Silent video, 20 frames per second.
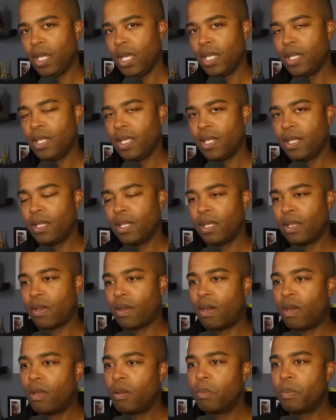and then they
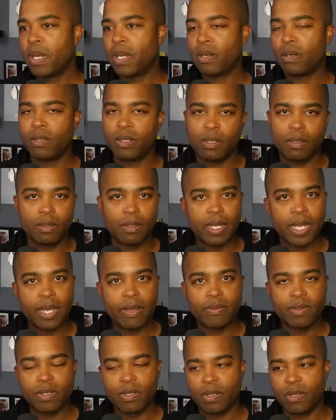all bettered their
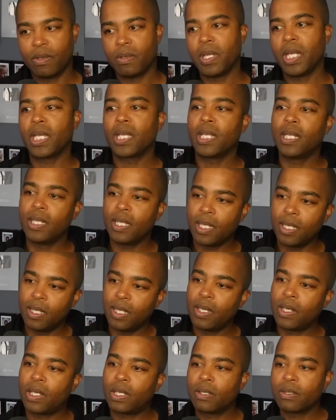lives you know like and then
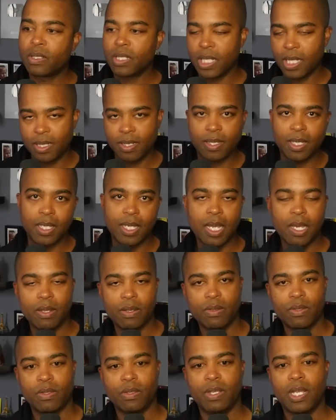they all changed
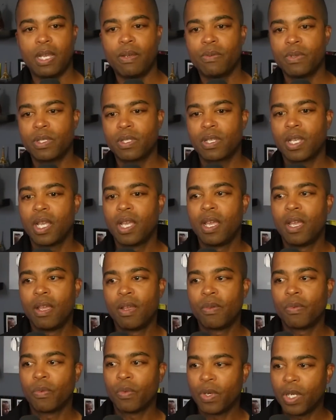together so that was
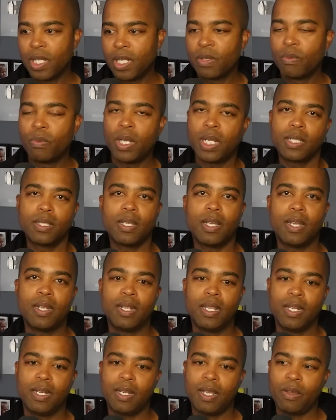really well done
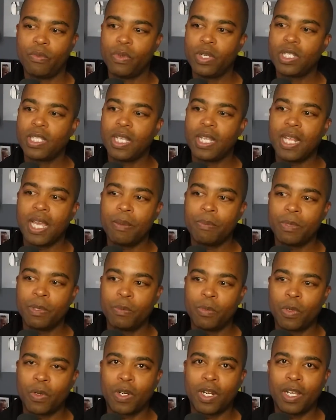and i wish that happened
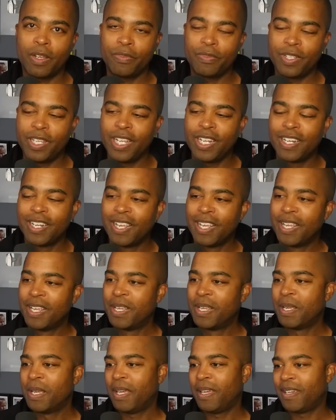more often
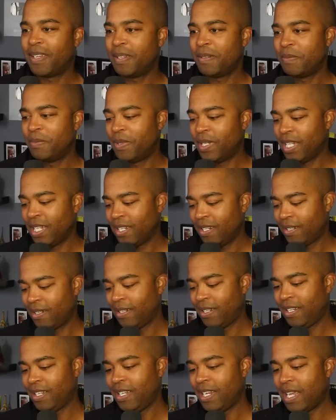uh, but
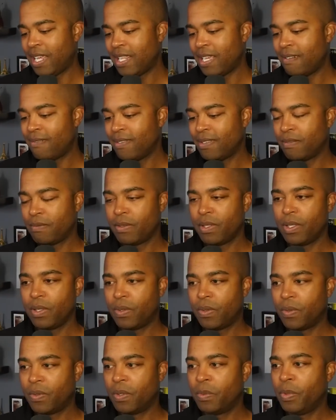yeah that was really
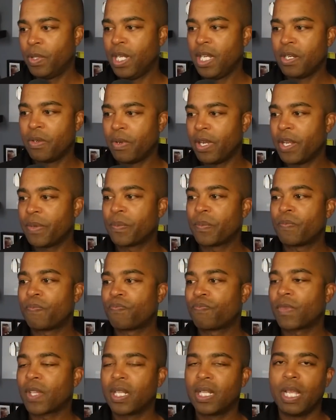cool but anyway
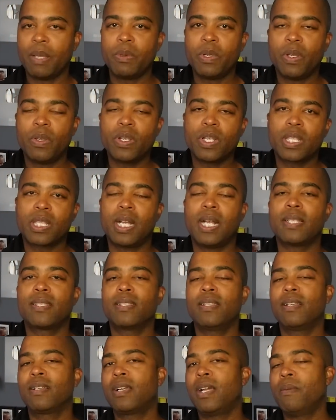let me know your thoughts
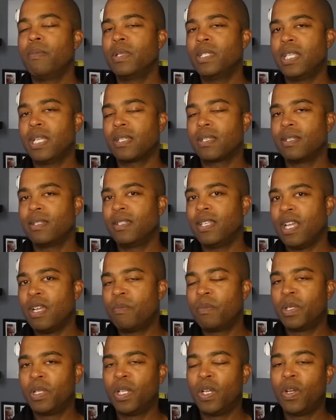in the comment section
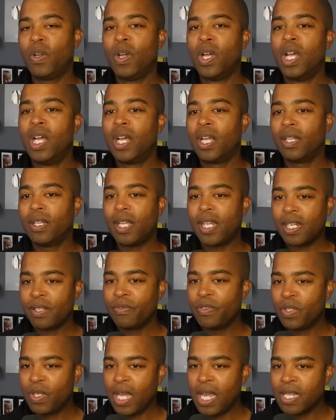down below. A lot
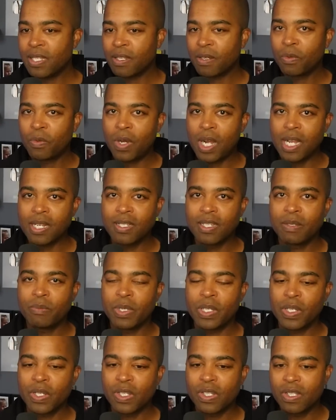of you guys are watching,
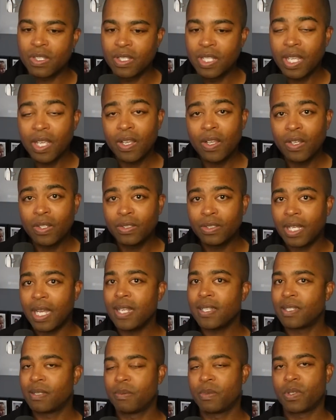but you're still
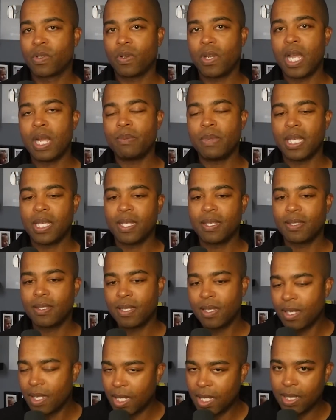not subscribed. I can
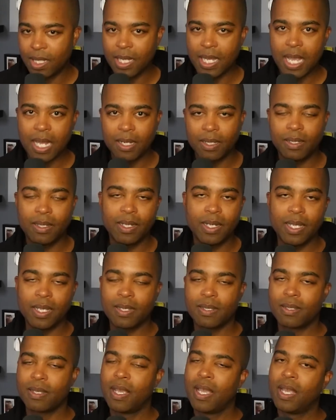see in the
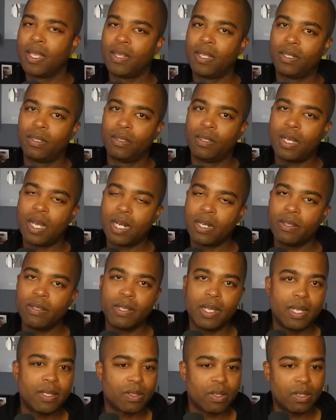analytics that a lot of you
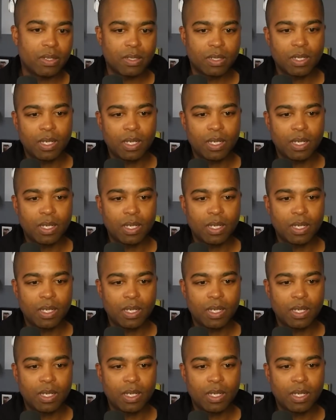guys aren't